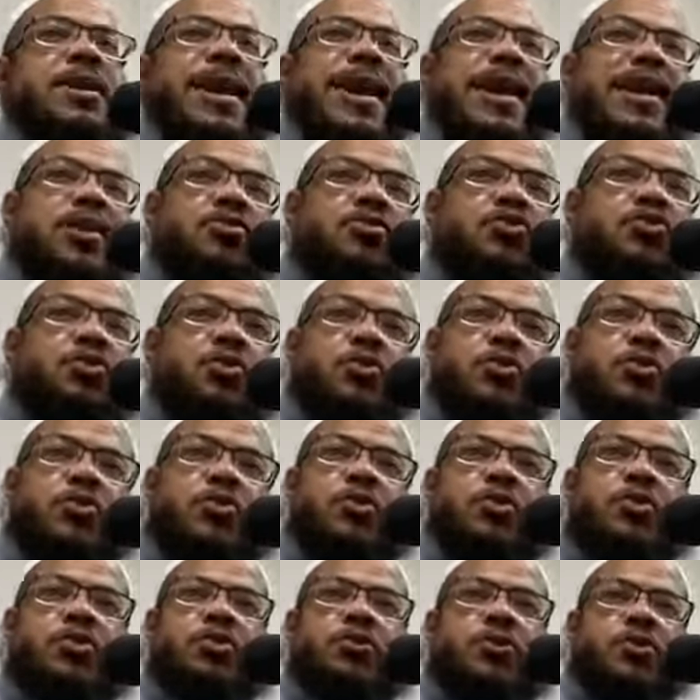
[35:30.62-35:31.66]
the
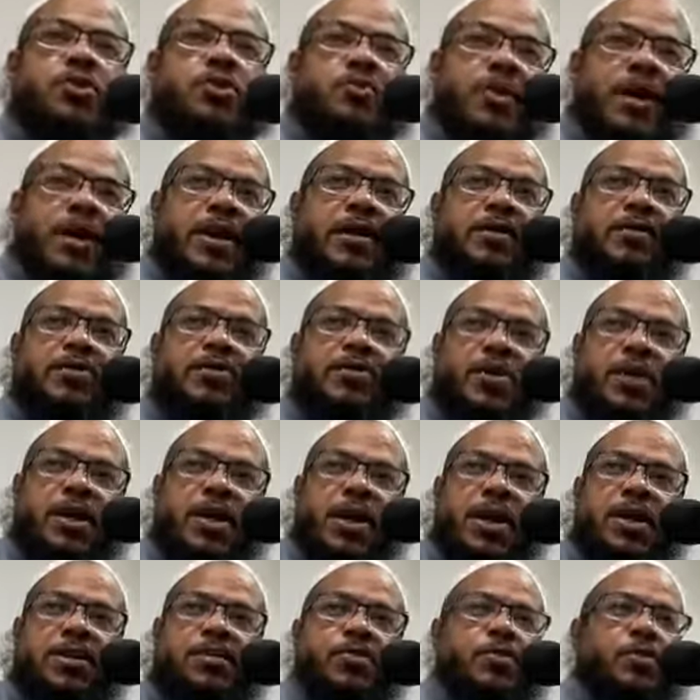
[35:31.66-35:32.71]
angels, when you're making
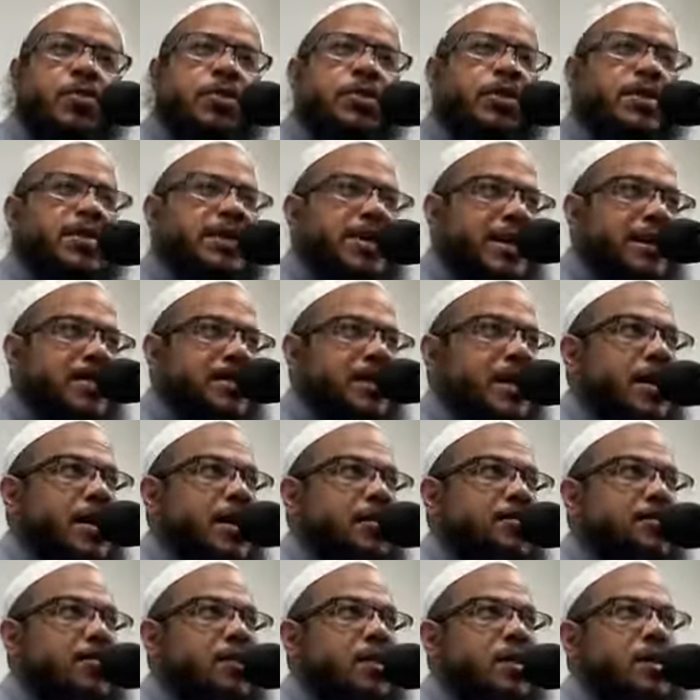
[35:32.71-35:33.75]
salat during the
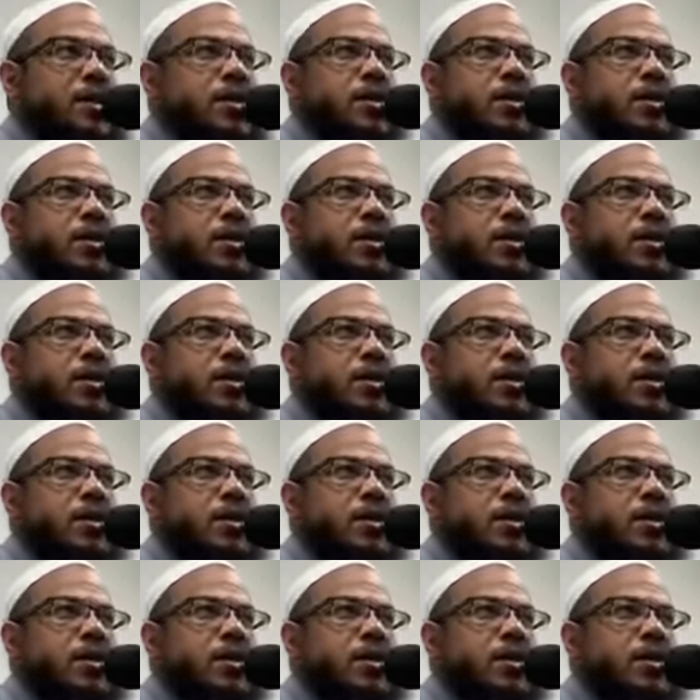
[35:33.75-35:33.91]
daytime,